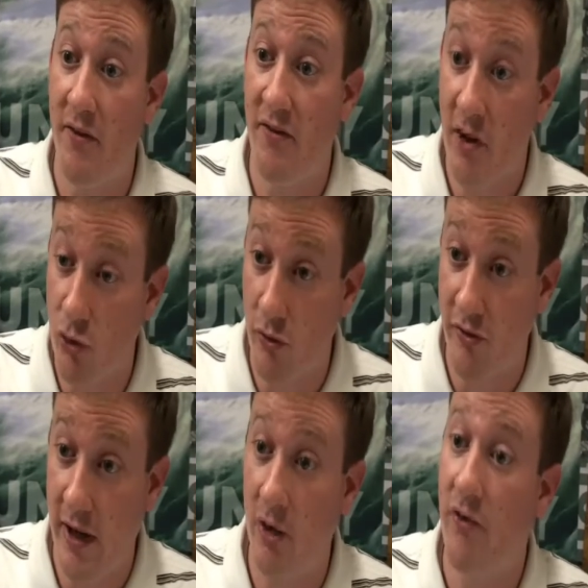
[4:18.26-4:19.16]
Central
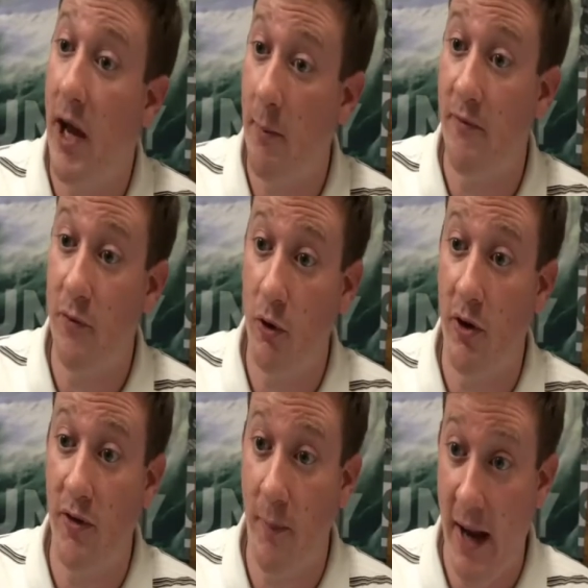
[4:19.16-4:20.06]
Standard Time if
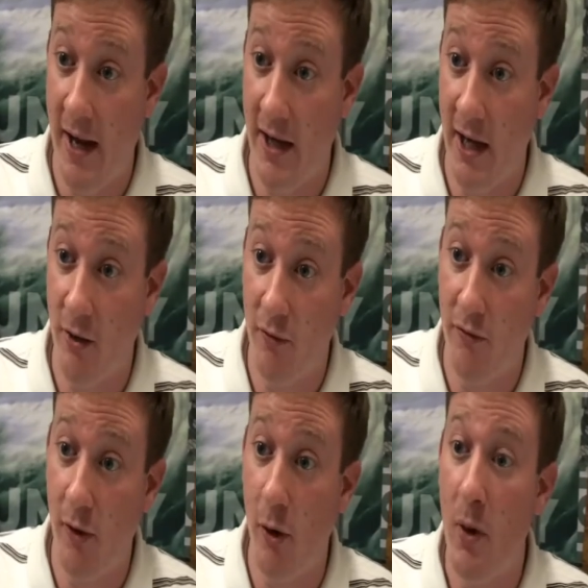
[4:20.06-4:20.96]
you're in the Panhandle.
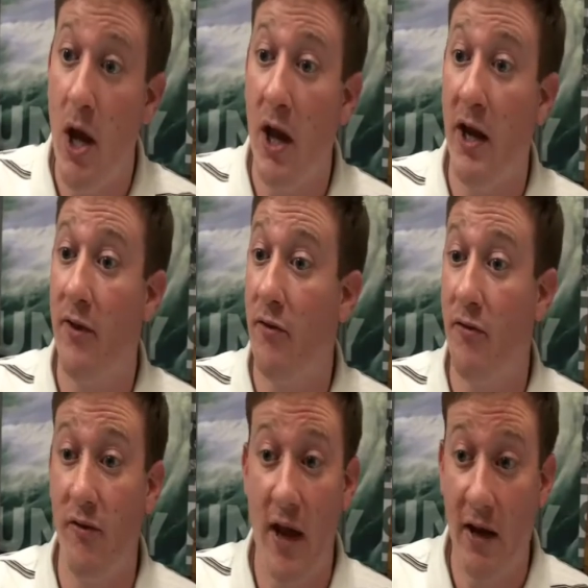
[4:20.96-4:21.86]
So again,
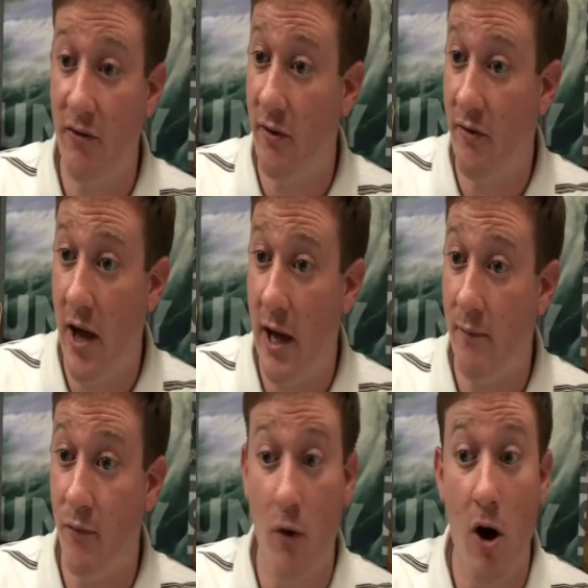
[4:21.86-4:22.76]
this is an excellent
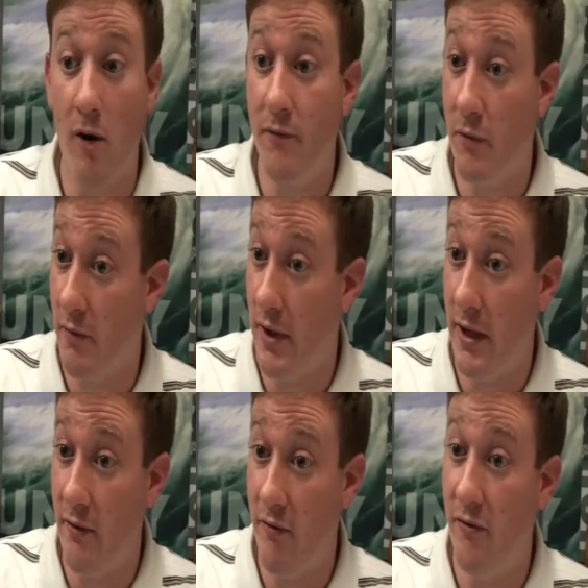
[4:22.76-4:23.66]
time for all
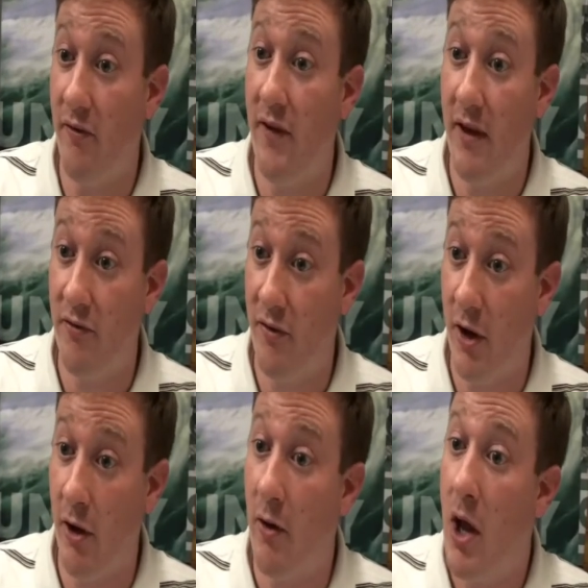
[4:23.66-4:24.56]
Floridians to test
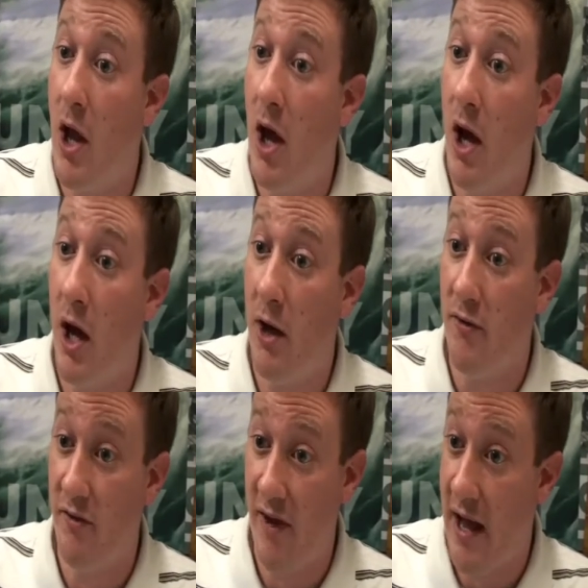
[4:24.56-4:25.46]
their
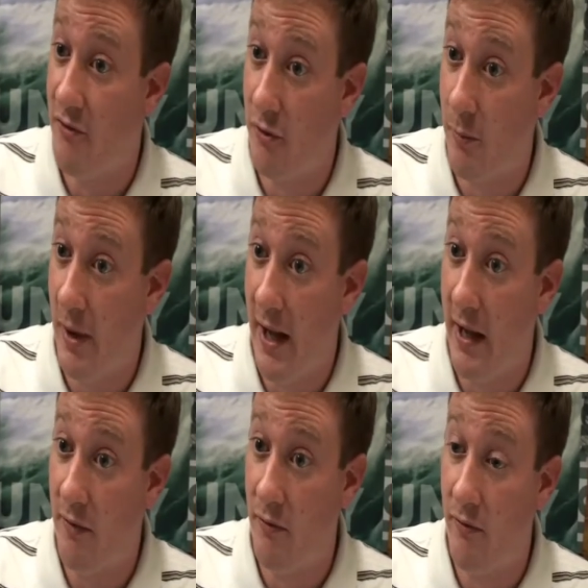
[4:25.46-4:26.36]
disaster
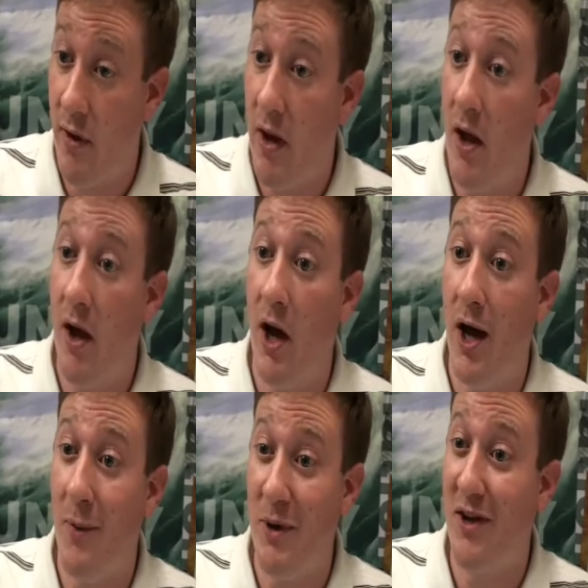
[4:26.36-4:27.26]
plans
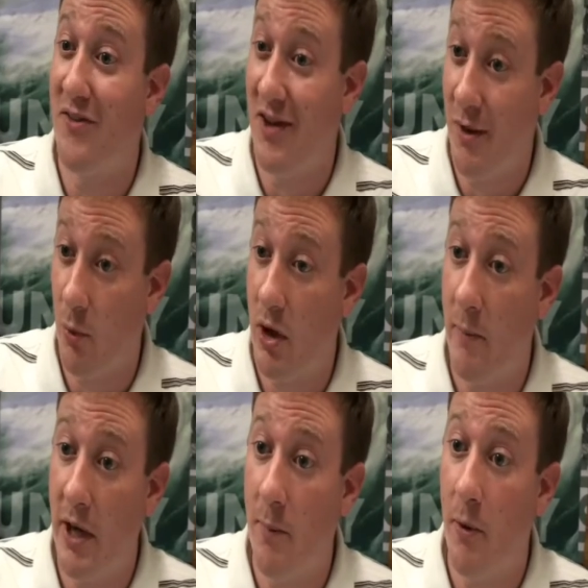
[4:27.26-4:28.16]
because again, we're
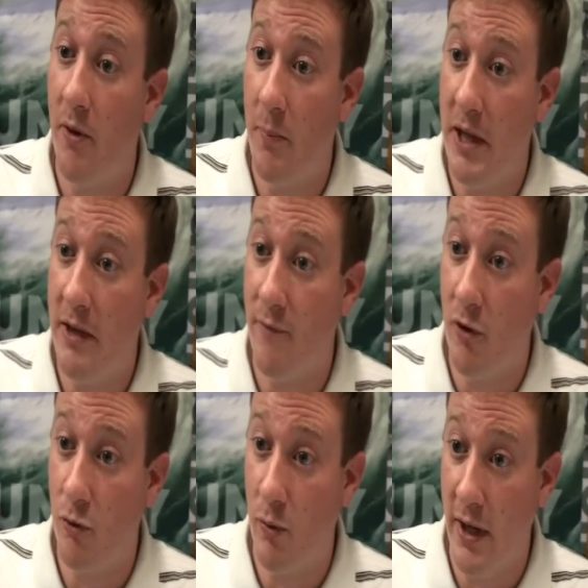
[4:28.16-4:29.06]
coming up on the peak of
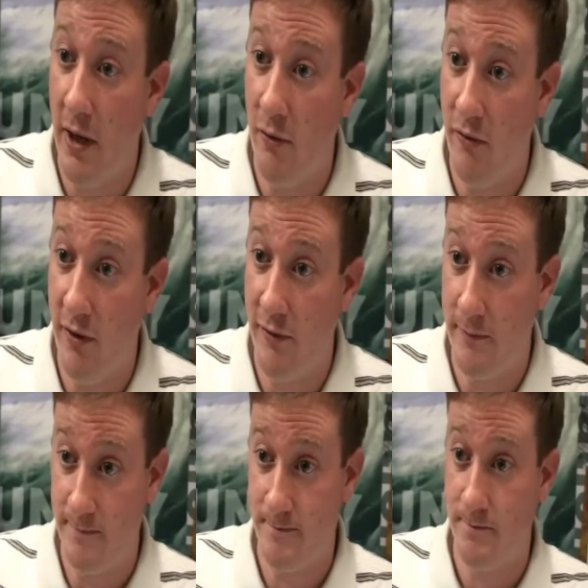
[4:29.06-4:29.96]
our tornado season.